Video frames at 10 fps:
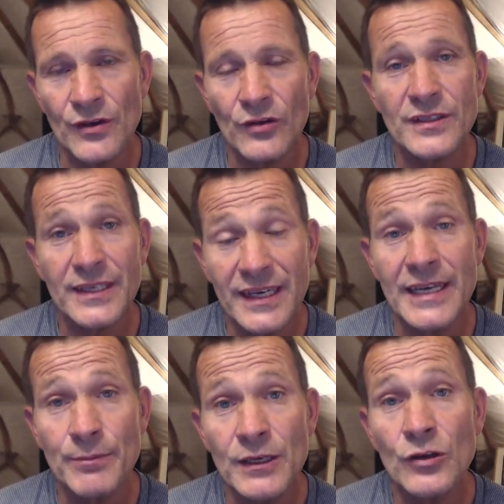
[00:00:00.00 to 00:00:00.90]
not to
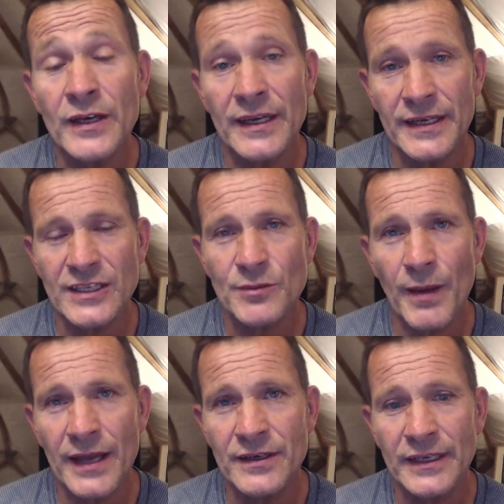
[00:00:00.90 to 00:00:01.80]
keep looking and
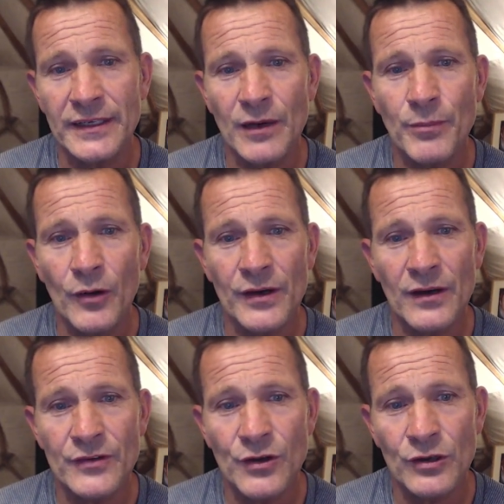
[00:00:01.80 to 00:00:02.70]
expanding upon
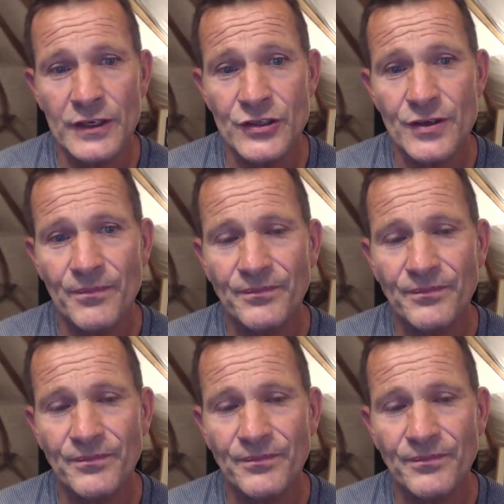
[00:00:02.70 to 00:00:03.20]
our knowledge.